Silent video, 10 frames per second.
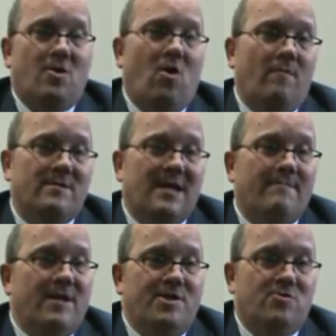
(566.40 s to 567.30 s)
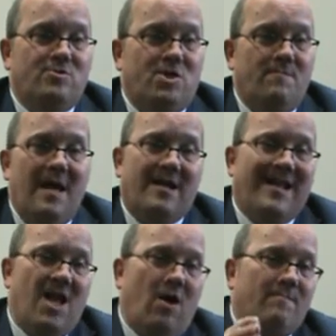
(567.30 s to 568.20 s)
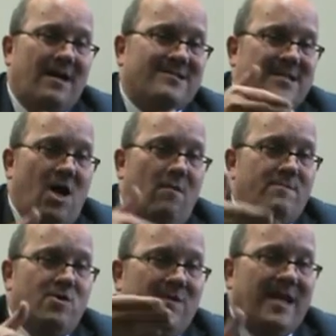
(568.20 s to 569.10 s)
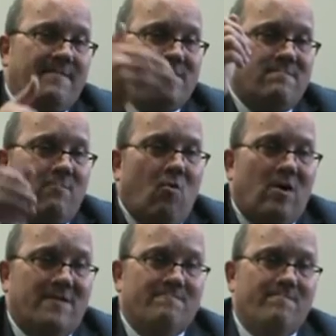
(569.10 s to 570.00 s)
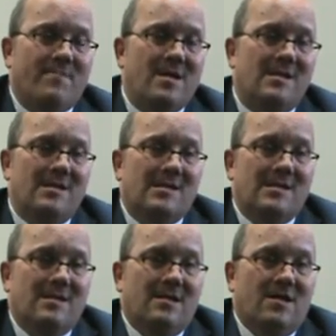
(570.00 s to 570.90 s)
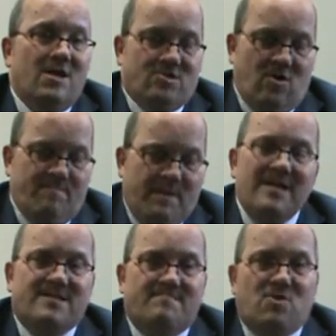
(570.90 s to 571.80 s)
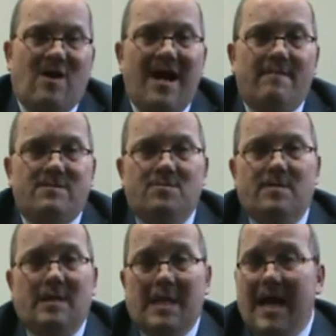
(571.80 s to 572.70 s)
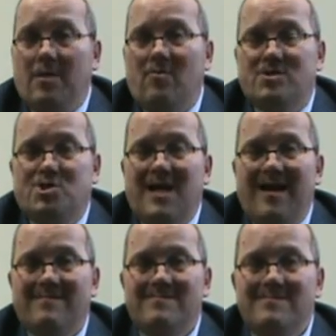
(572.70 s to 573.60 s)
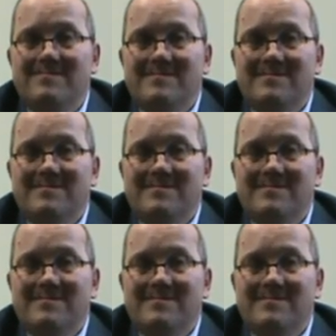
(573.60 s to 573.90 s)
are opened up at YouTube that can help us help you even more. So please subscribe to the Landlord's channel.